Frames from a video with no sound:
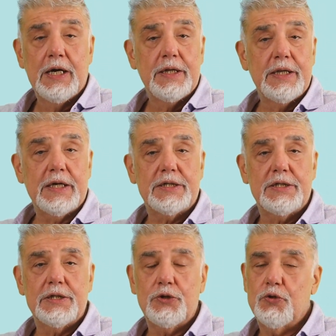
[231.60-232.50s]
next
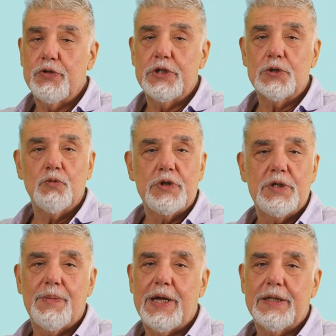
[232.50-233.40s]
year unions would
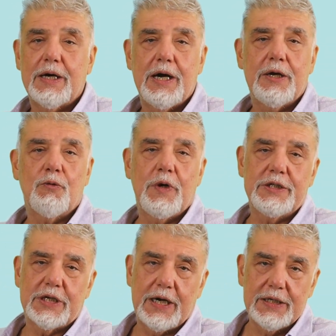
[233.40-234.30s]
demand higher
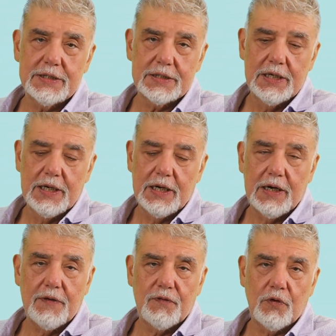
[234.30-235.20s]
wage hikes
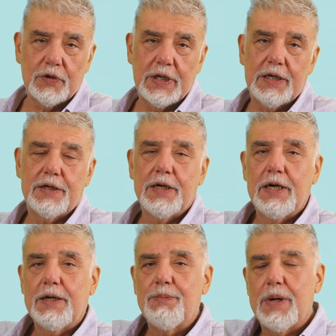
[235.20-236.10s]
for their
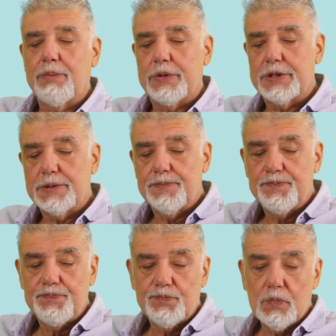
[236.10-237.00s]
members.
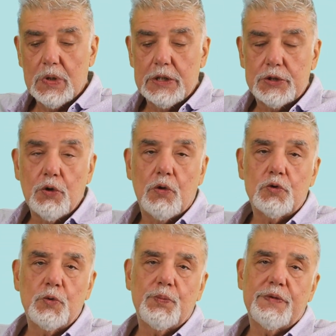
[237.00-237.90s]
So
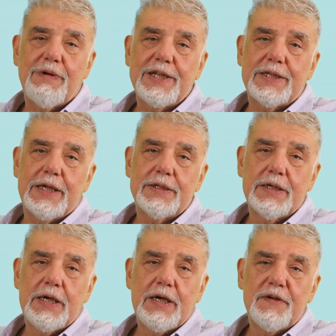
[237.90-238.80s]
to prevent that,
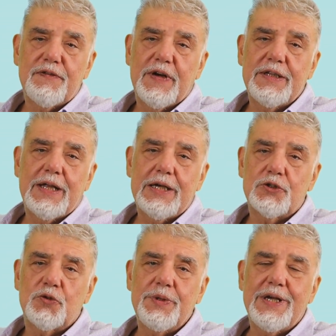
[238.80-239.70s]
Fed
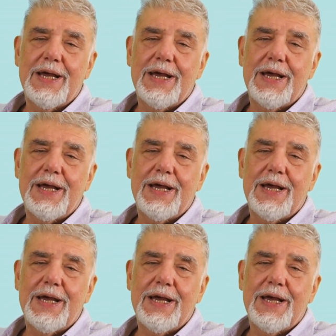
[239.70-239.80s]
has to be